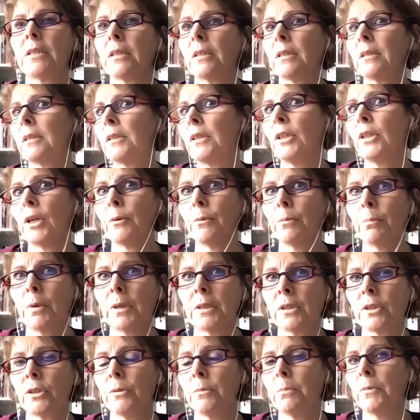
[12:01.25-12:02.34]
And
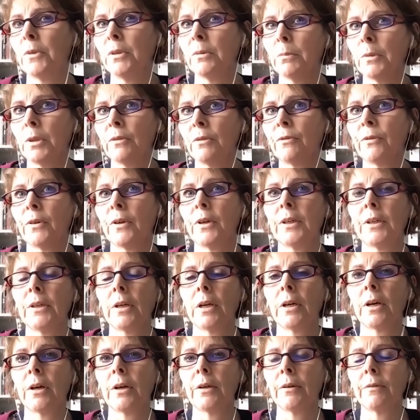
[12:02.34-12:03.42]
once you move
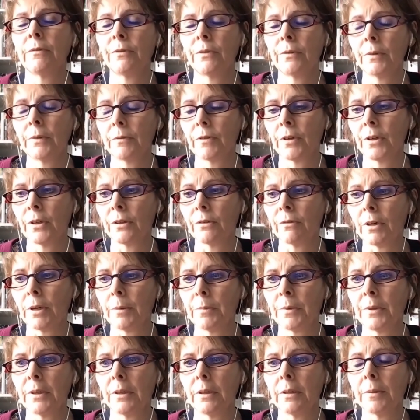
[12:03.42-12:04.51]
further up
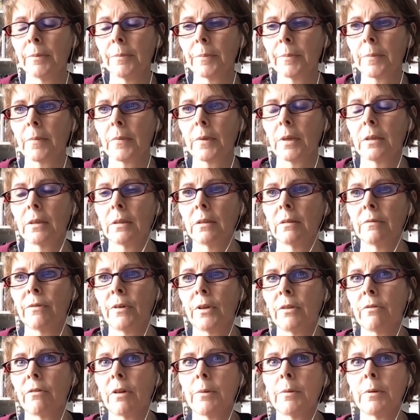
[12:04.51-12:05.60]
the
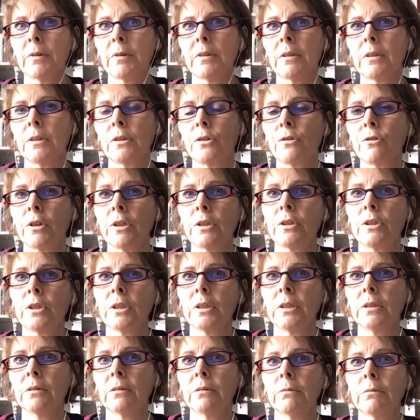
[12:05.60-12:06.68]
structure,
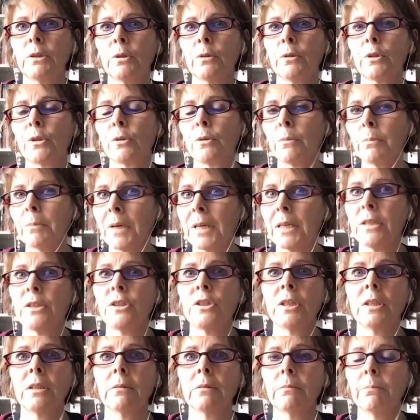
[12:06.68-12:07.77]
you're sort of
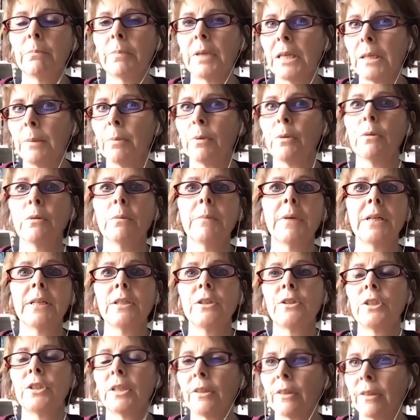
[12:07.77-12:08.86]
managing people,
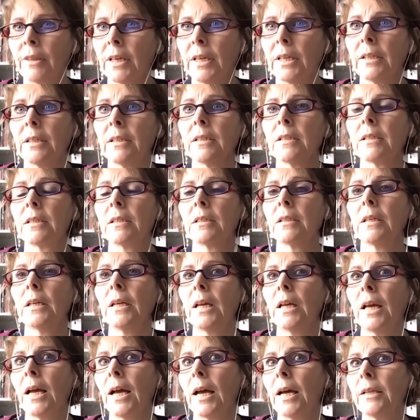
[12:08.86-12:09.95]
managing things,
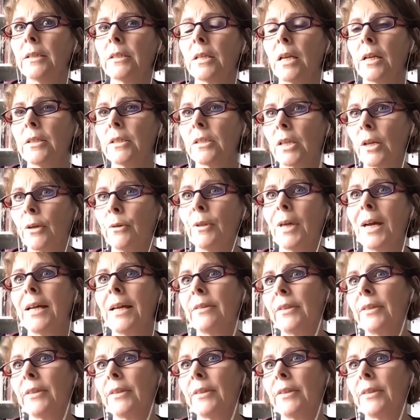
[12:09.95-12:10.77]
and so that